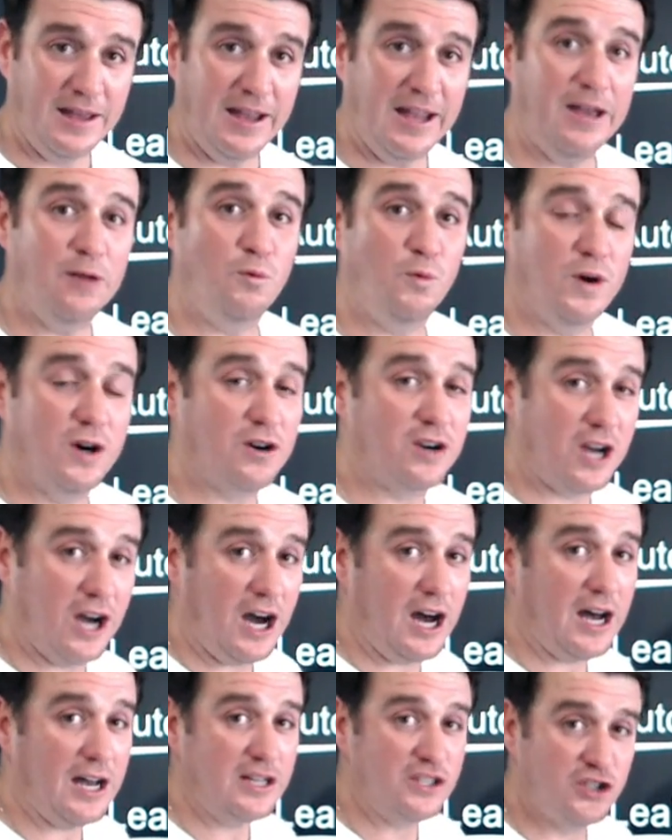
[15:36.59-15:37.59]
it will
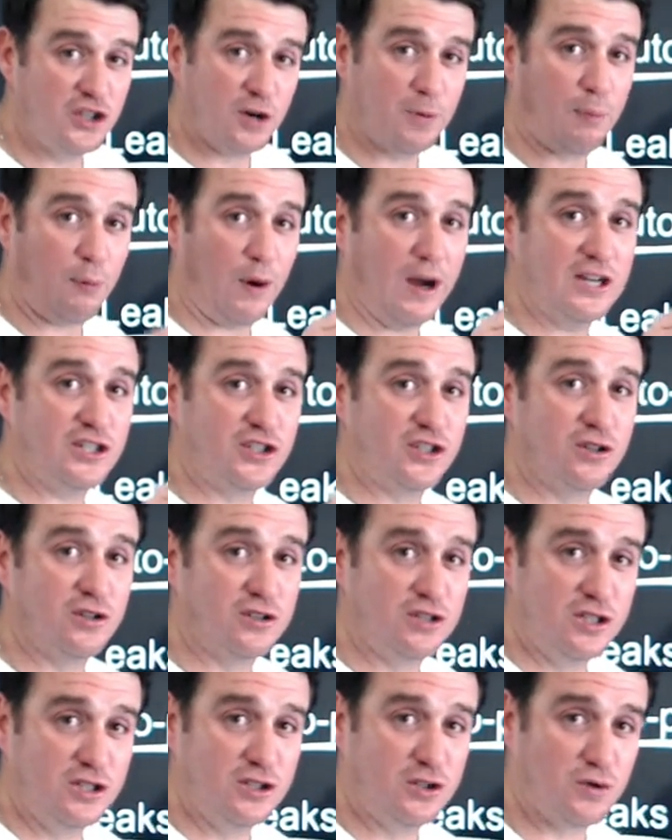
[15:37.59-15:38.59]
cause your
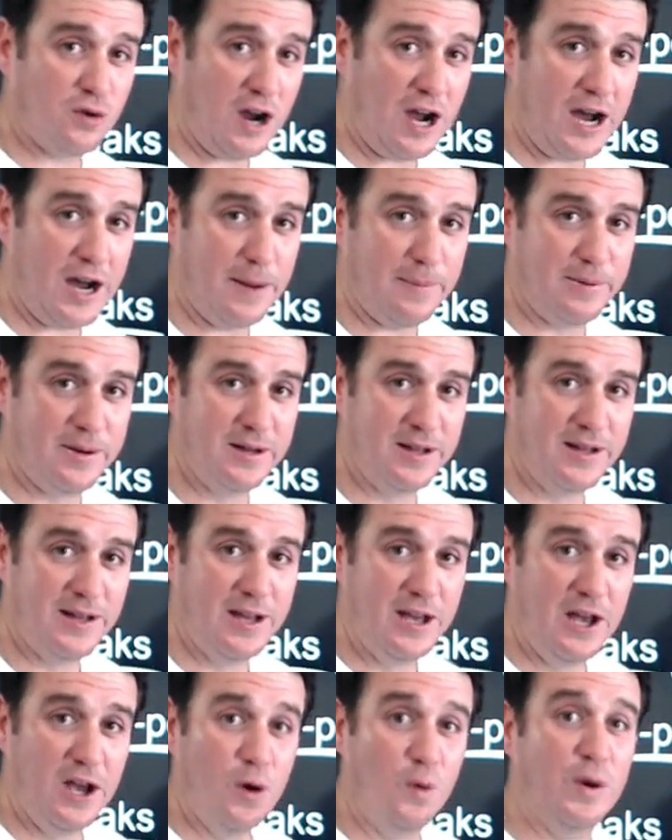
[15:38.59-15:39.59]
pressure to drop,
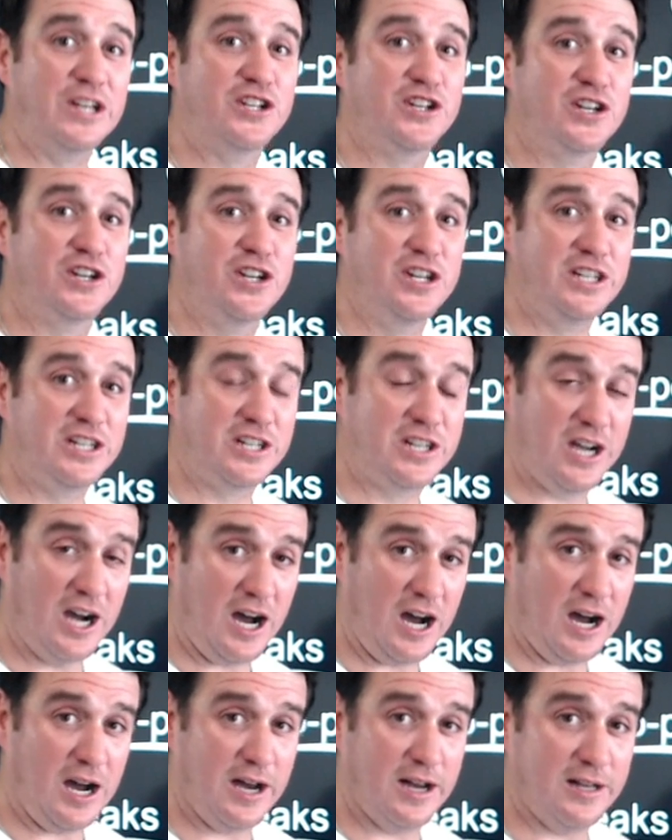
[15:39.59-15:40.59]
which could
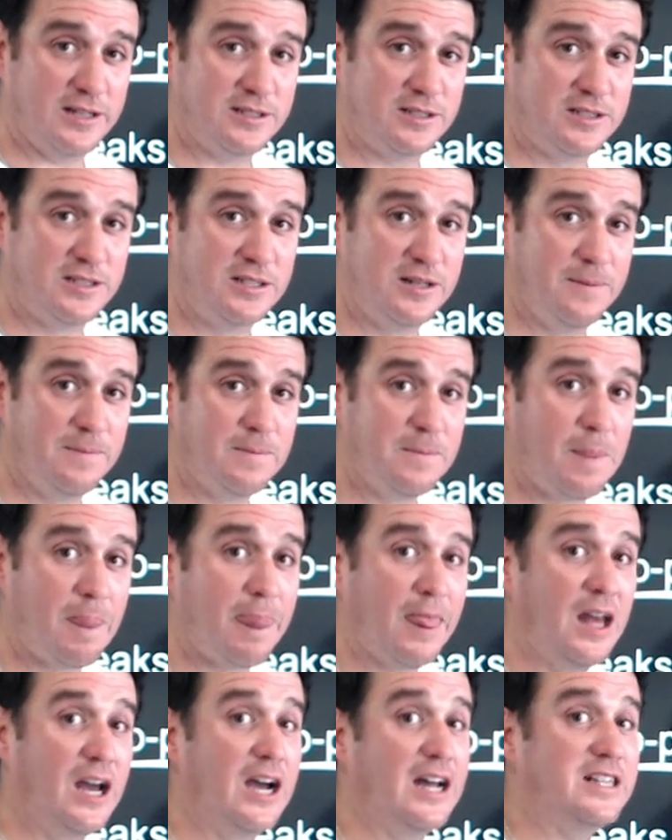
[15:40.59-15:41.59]
cause
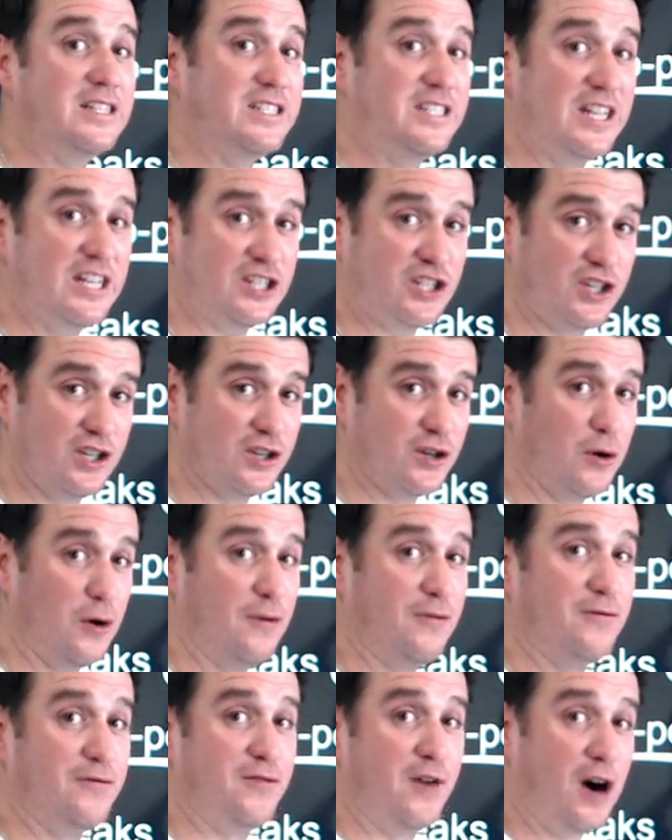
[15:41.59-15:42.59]

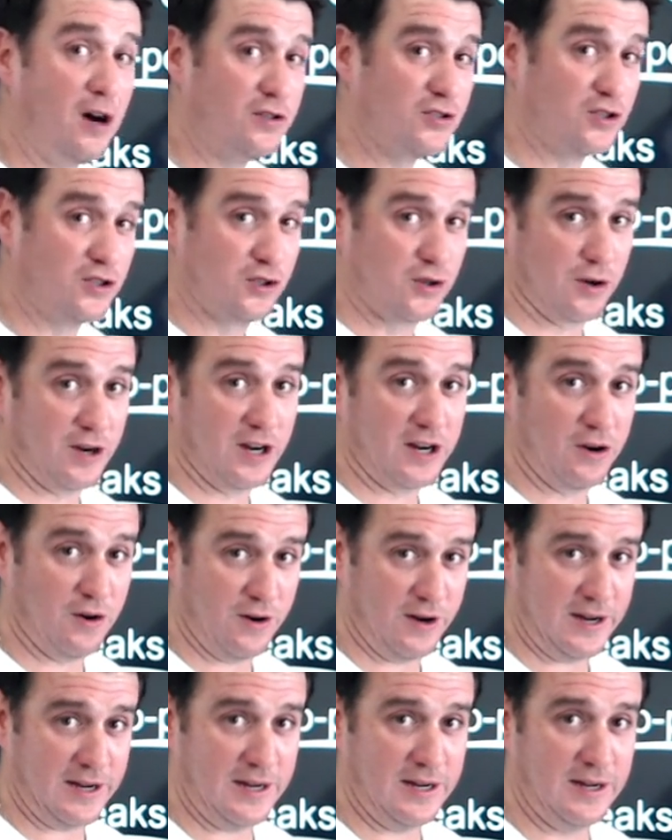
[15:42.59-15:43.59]
additional false
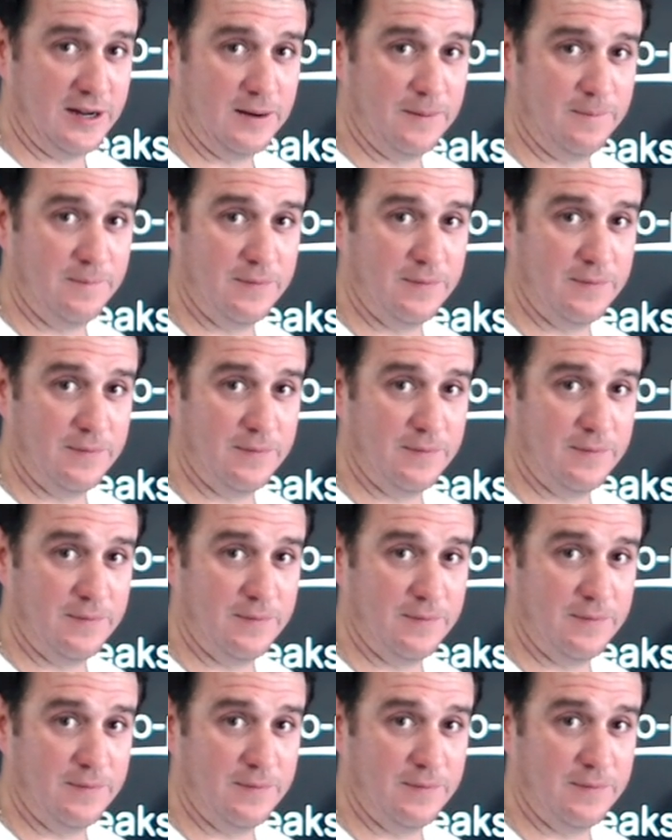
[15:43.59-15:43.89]
triggering.